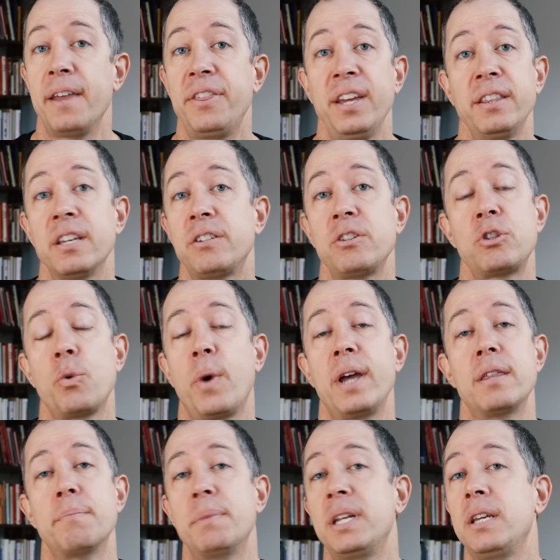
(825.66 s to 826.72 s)
I think this is the
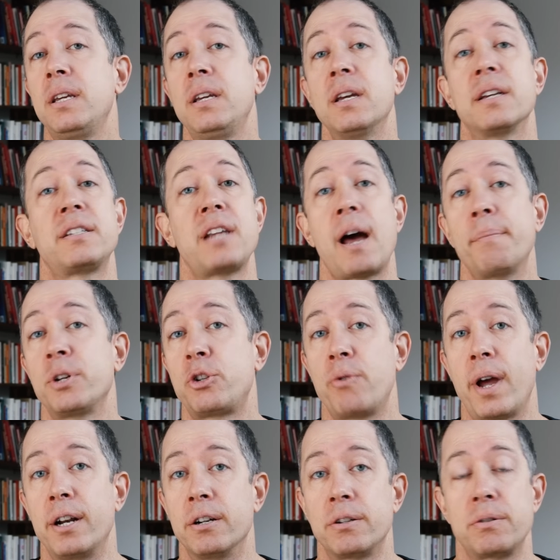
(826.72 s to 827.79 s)
way that many established
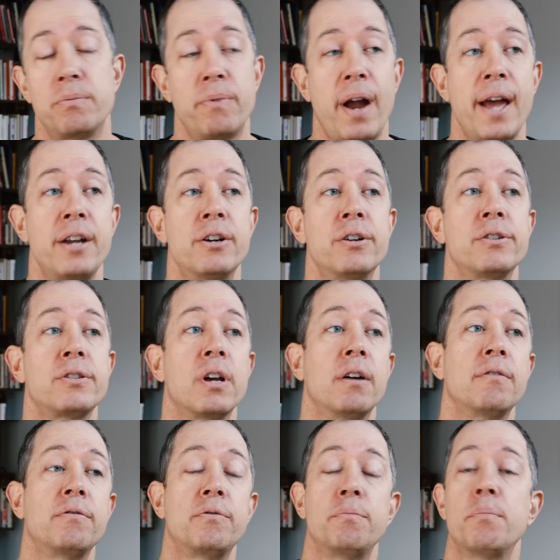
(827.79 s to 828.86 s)
writers
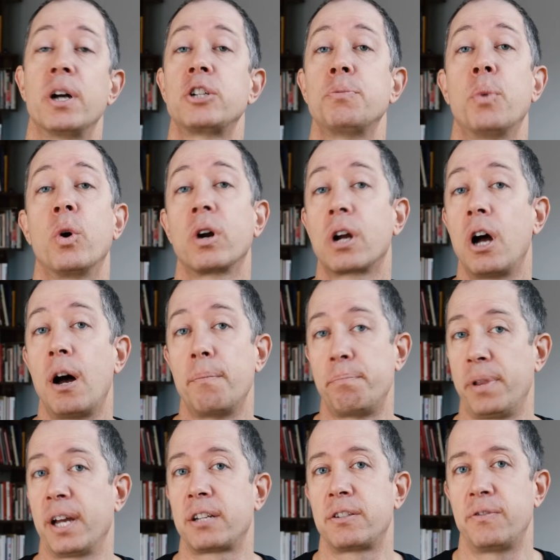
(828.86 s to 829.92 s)
of much more
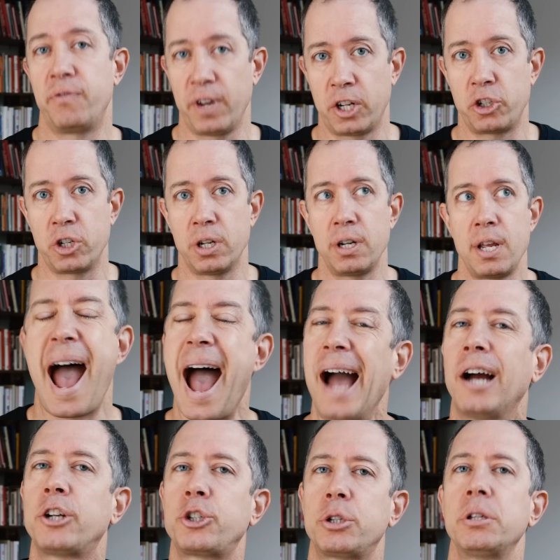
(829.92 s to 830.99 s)
complex fiction,
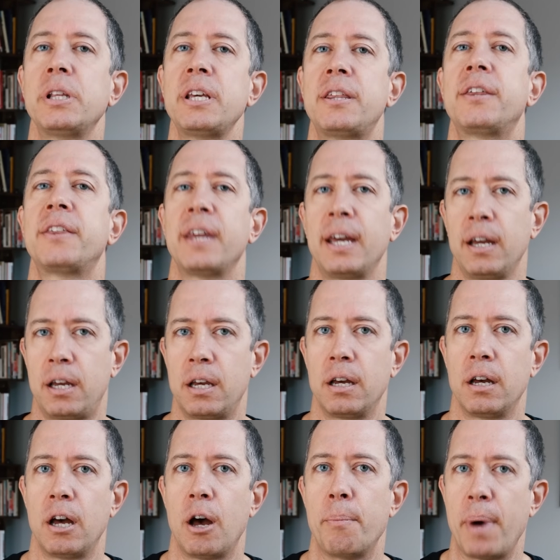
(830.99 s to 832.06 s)
actually think
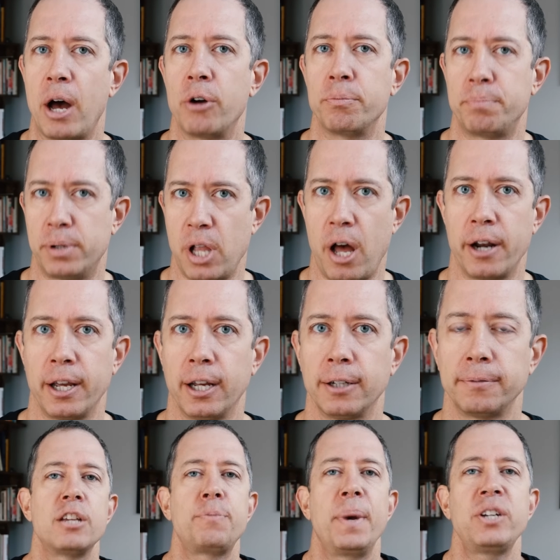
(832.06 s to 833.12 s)
about plotting,
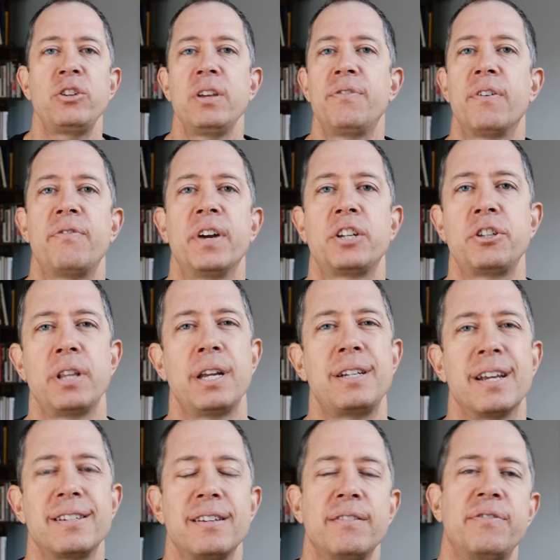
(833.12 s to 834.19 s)
especially for fiction that
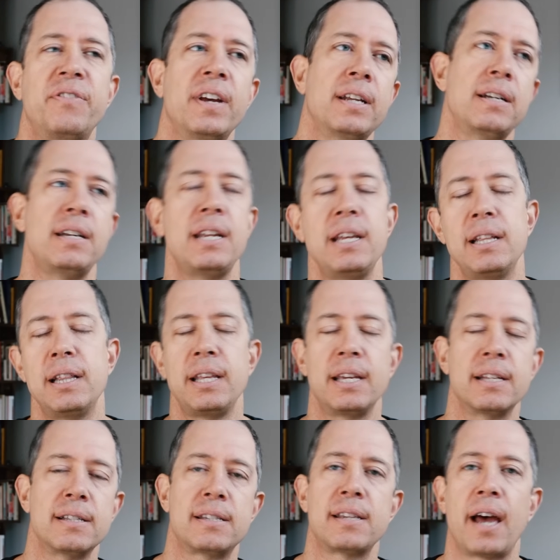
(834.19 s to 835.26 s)
doesn't fit neatly
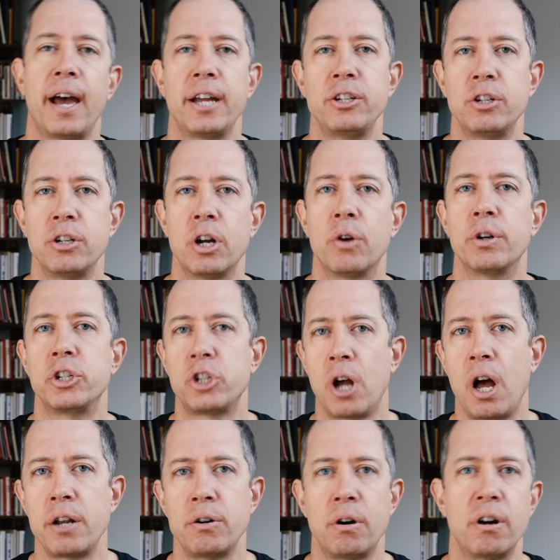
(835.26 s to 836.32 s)
inside, a
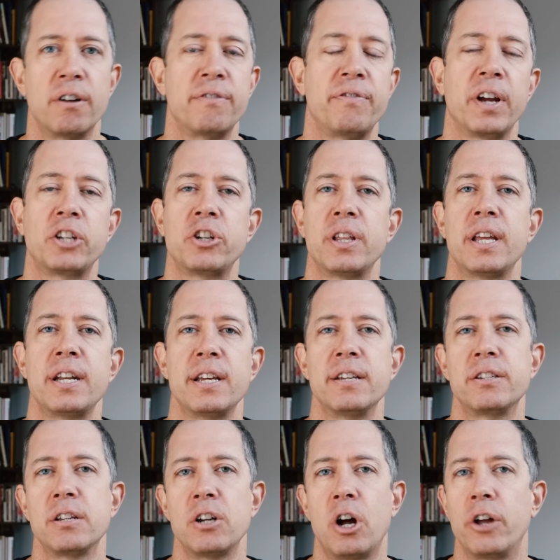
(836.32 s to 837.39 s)
genre or fiction that
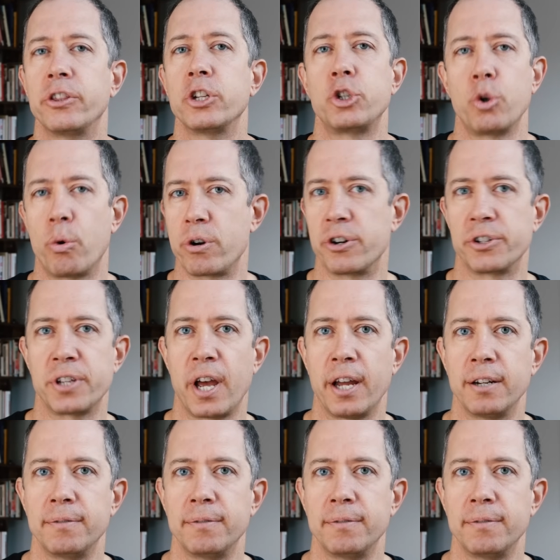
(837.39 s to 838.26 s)
isn't on the shorter side.